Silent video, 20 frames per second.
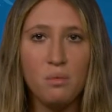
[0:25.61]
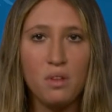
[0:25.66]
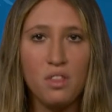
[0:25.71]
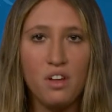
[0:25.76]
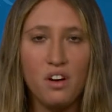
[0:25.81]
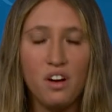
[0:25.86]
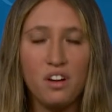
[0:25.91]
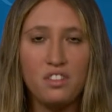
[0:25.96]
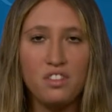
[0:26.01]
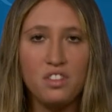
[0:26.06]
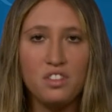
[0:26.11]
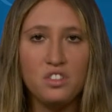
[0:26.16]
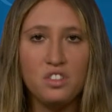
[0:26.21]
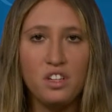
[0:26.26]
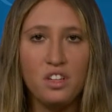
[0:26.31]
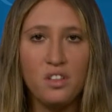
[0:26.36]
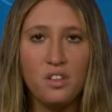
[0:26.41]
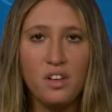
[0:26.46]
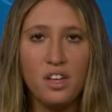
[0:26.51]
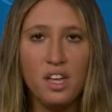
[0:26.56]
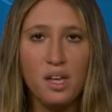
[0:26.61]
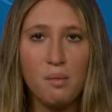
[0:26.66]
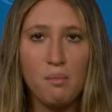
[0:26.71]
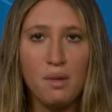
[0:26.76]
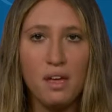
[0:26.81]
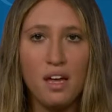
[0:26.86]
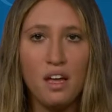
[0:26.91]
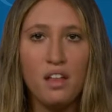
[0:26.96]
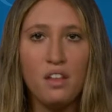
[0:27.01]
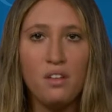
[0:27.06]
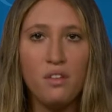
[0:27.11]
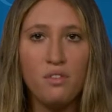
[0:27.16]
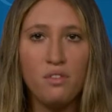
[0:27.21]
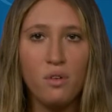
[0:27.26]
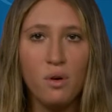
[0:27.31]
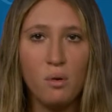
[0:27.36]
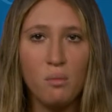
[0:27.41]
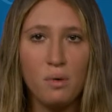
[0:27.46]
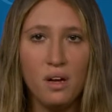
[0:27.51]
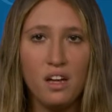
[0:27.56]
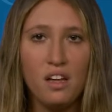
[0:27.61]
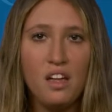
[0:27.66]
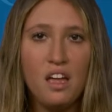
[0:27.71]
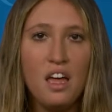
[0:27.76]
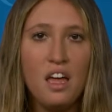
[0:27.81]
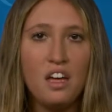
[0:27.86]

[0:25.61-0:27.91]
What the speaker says: with hard-to-treat leukemia and lymphoma